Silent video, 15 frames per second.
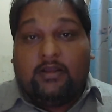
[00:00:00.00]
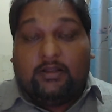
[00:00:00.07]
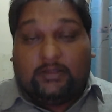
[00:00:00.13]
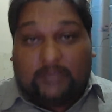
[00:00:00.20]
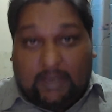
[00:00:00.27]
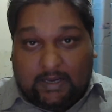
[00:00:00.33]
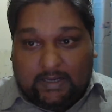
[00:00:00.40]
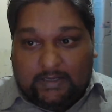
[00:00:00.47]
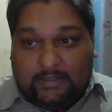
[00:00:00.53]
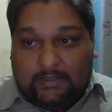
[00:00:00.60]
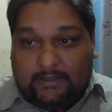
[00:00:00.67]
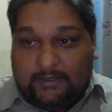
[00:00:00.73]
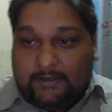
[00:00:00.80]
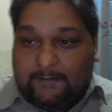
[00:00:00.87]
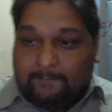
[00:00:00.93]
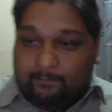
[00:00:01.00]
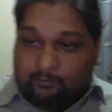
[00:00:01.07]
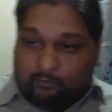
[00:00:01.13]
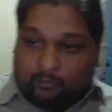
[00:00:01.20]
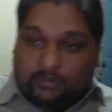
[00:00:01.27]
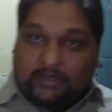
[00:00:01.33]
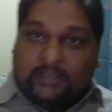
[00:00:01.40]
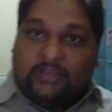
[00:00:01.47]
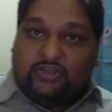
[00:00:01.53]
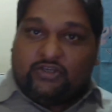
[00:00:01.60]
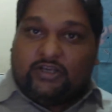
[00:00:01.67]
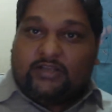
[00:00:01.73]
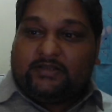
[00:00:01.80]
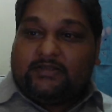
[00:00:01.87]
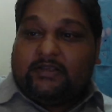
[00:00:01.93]
Thailand,
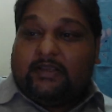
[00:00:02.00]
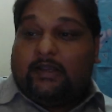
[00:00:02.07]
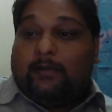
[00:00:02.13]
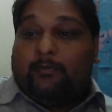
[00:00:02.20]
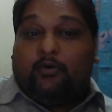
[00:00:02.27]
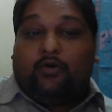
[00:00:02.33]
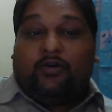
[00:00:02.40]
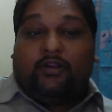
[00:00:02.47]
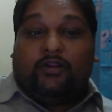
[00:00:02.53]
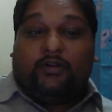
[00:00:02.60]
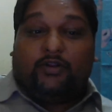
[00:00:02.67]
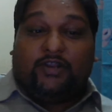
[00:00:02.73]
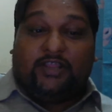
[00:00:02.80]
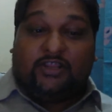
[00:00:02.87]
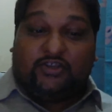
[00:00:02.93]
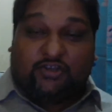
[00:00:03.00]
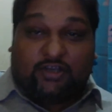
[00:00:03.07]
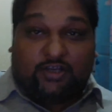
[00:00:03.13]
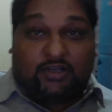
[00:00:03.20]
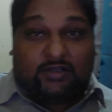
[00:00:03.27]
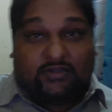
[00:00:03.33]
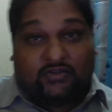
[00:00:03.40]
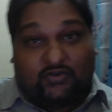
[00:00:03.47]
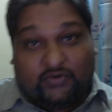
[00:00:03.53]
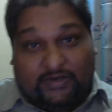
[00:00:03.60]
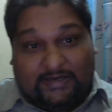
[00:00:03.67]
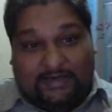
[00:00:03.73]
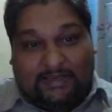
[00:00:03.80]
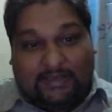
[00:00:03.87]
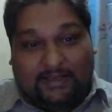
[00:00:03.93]
Malaysia, Singapore, Indonesia,
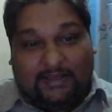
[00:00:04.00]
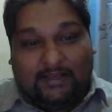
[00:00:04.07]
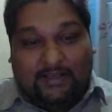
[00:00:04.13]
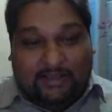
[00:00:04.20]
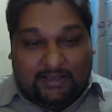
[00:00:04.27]
Australia,